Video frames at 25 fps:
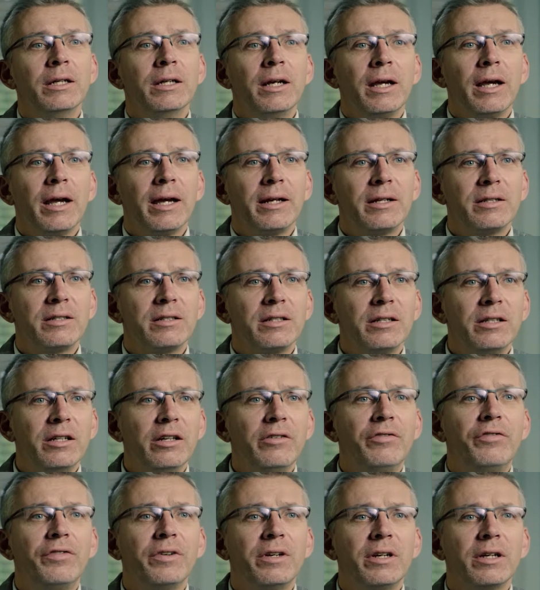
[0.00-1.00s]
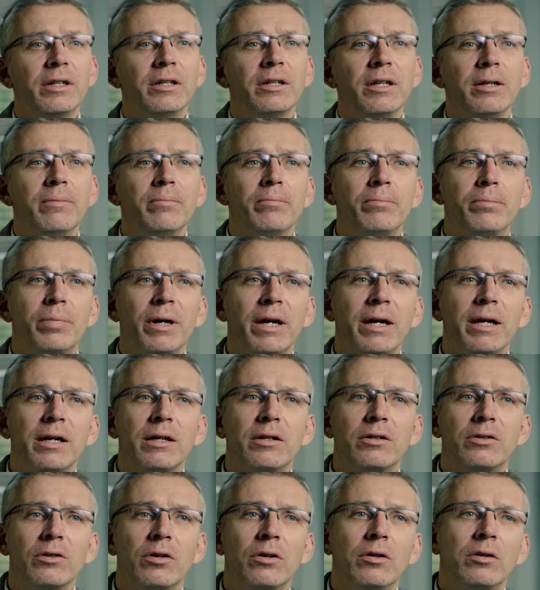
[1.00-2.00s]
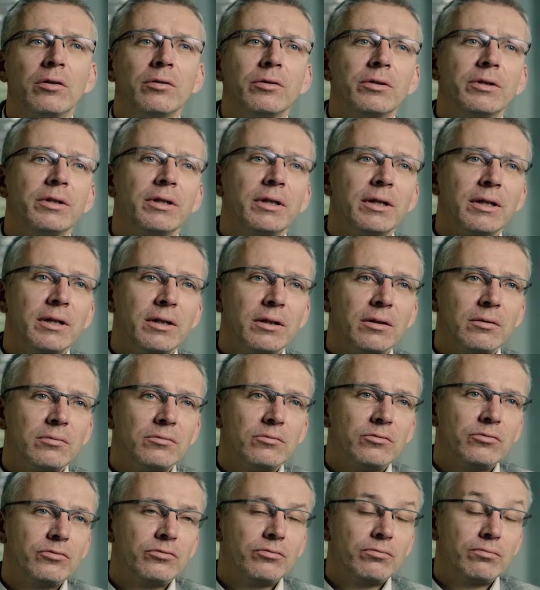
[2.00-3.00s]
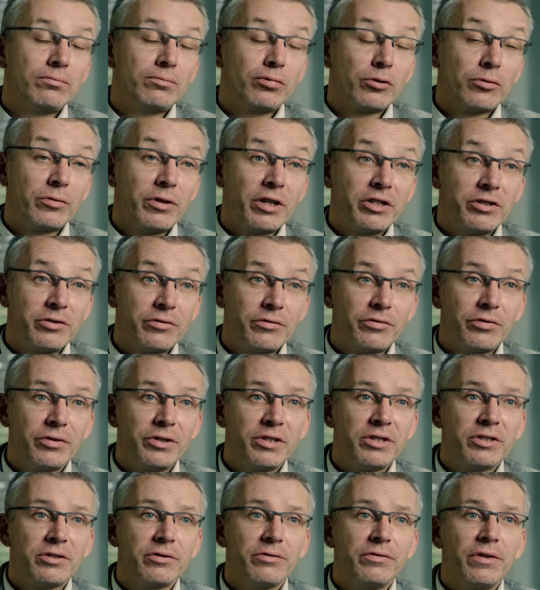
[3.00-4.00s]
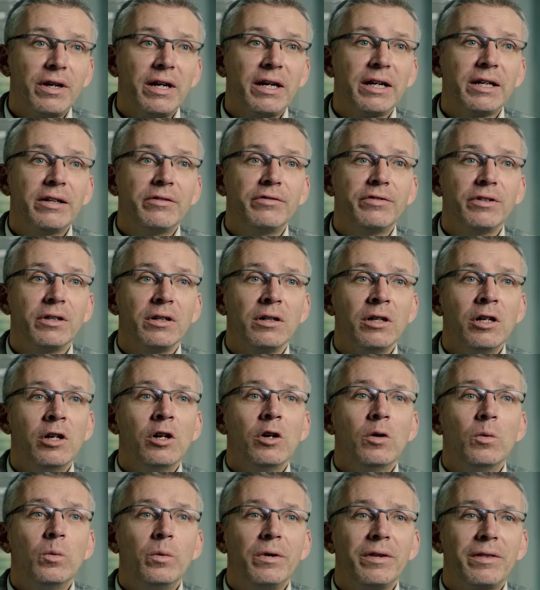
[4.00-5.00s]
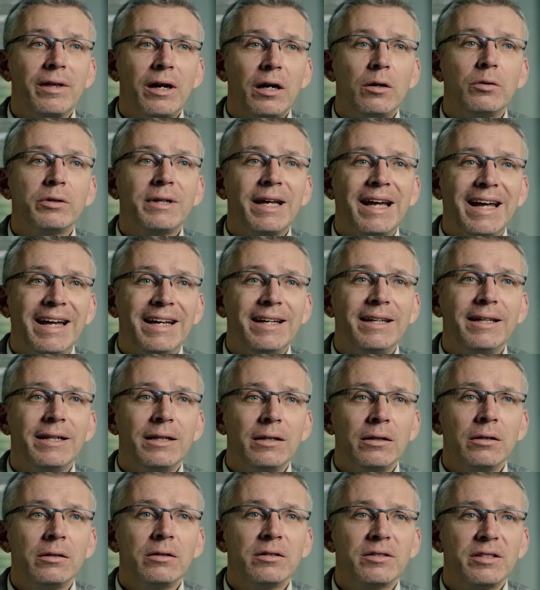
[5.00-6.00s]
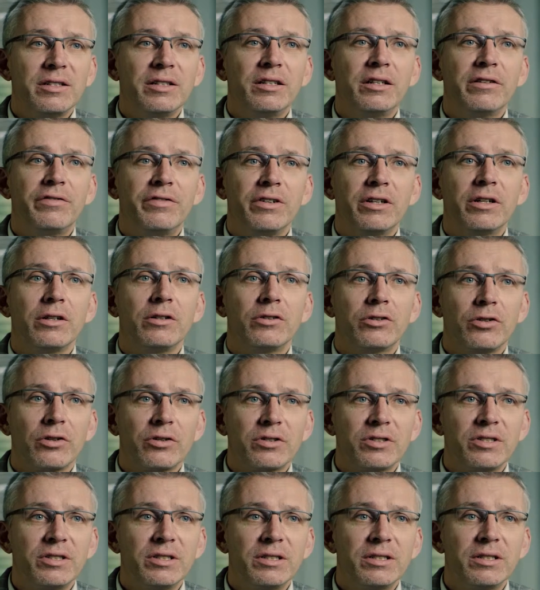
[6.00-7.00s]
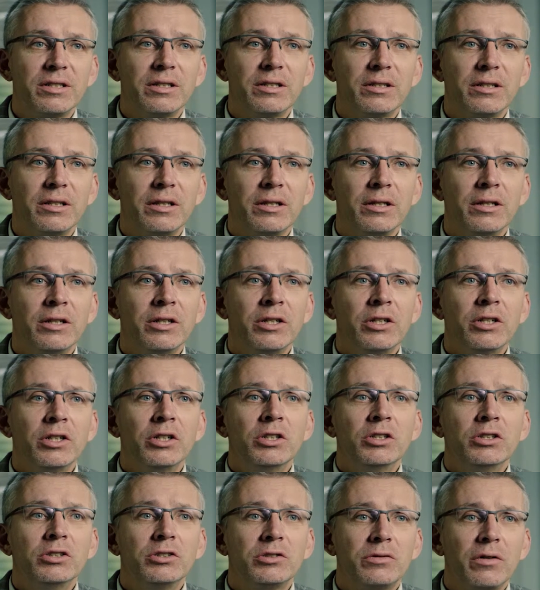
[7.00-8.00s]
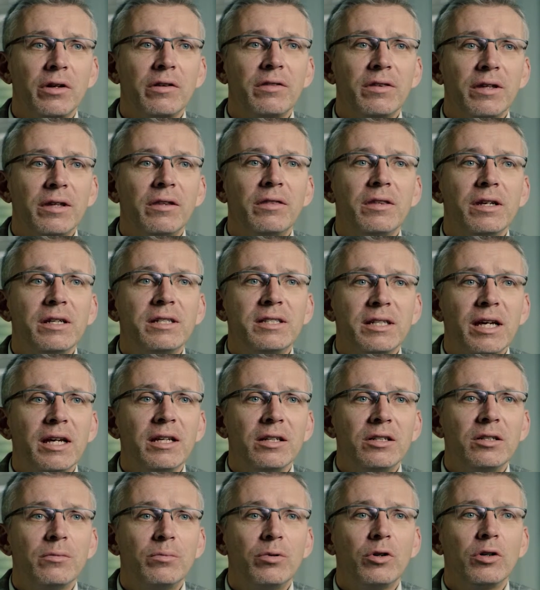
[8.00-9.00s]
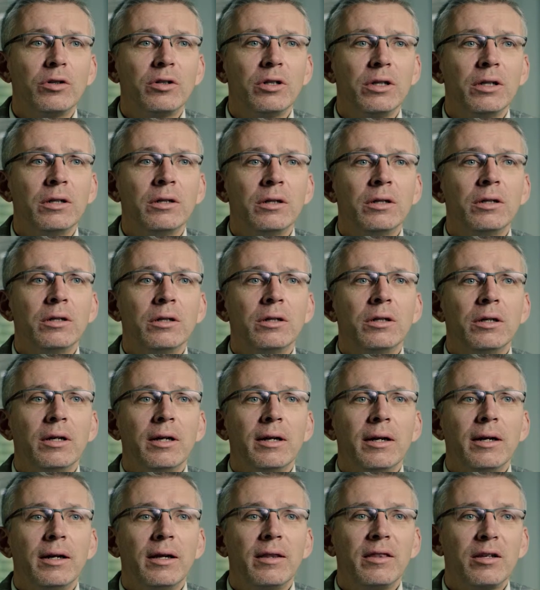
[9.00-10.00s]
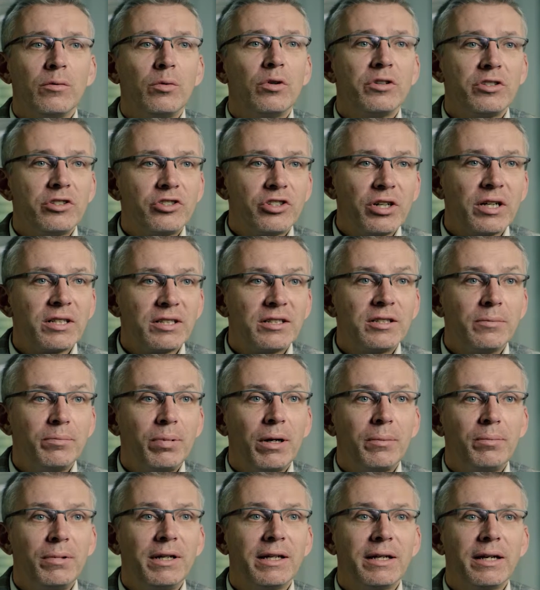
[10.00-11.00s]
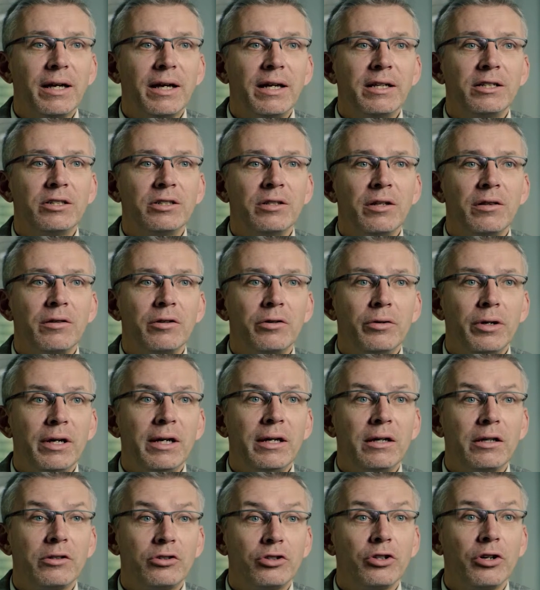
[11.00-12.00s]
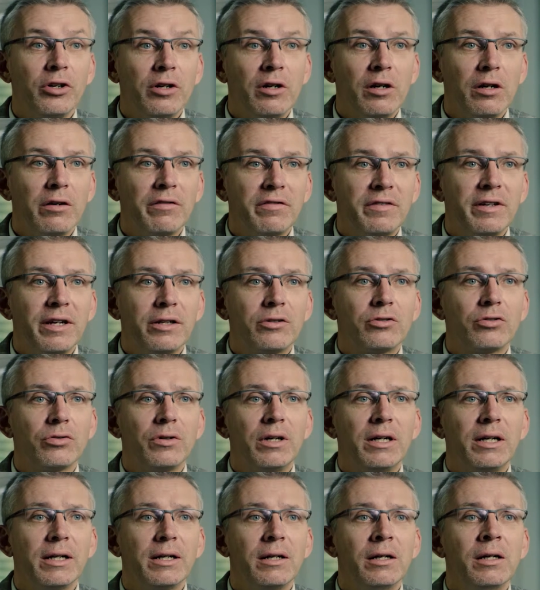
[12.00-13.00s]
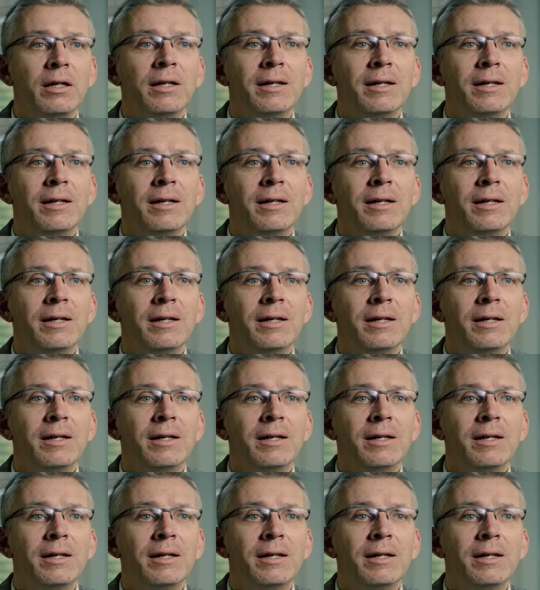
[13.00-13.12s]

had a significant impact on progression-free survival without adding significant toxicity. So I think this antibody, and there was just a publication in the New England Journal of that trial,